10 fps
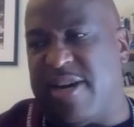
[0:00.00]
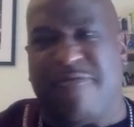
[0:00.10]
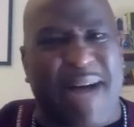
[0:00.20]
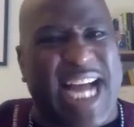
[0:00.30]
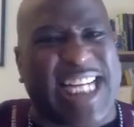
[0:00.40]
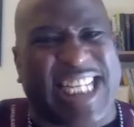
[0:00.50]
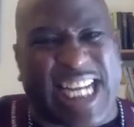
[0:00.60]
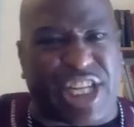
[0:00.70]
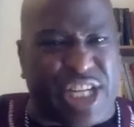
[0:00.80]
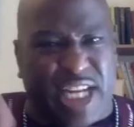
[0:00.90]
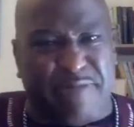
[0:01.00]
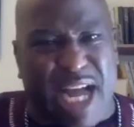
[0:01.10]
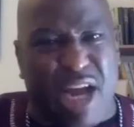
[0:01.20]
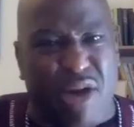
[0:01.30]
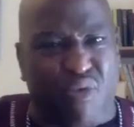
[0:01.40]
my addiction,
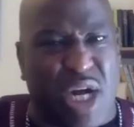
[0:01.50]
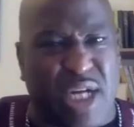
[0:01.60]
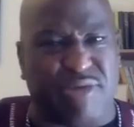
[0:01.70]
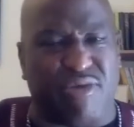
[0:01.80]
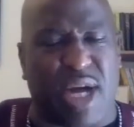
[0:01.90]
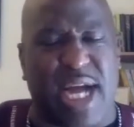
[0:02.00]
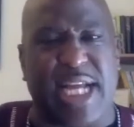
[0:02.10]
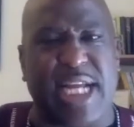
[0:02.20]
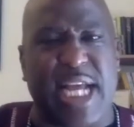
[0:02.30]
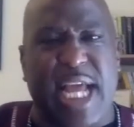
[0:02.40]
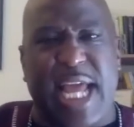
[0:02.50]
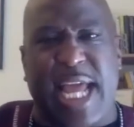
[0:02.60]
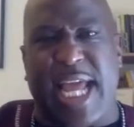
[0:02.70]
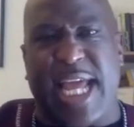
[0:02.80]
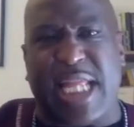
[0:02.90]
my run, right?
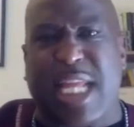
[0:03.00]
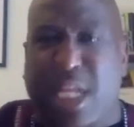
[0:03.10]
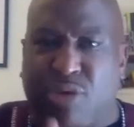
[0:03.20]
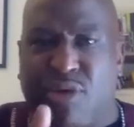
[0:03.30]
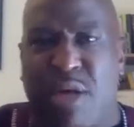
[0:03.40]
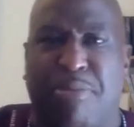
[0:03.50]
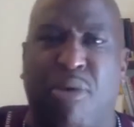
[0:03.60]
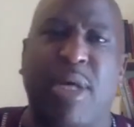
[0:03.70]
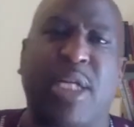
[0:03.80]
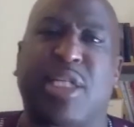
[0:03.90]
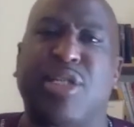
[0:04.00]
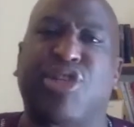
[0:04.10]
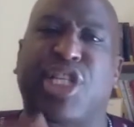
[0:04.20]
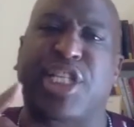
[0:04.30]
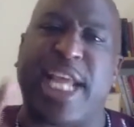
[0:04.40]
And I think it's really important to
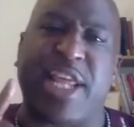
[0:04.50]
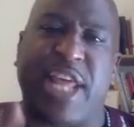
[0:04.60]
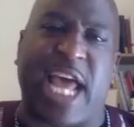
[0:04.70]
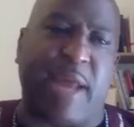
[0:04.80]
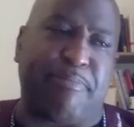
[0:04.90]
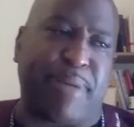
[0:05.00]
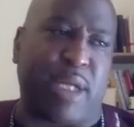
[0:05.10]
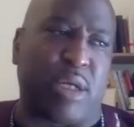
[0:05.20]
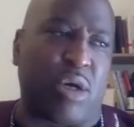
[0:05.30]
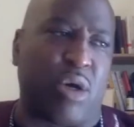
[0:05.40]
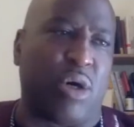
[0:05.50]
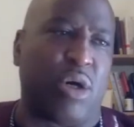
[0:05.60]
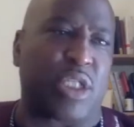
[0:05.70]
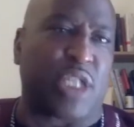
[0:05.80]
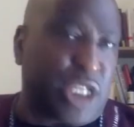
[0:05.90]
say that
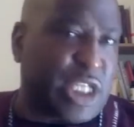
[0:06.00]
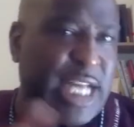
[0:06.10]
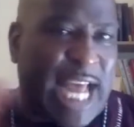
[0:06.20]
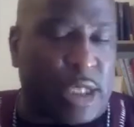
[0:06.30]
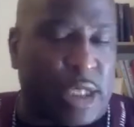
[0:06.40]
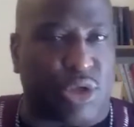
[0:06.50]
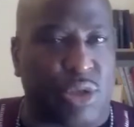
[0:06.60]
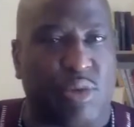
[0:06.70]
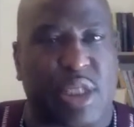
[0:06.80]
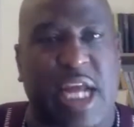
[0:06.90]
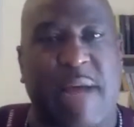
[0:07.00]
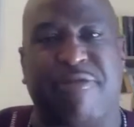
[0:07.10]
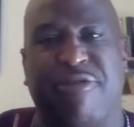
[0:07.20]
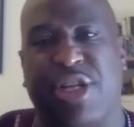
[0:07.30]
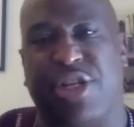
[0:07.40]
because this is National Suicide
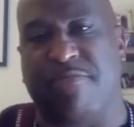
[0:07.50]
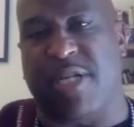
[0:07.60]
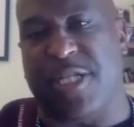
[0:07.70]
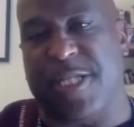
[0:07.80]
Prevention Month.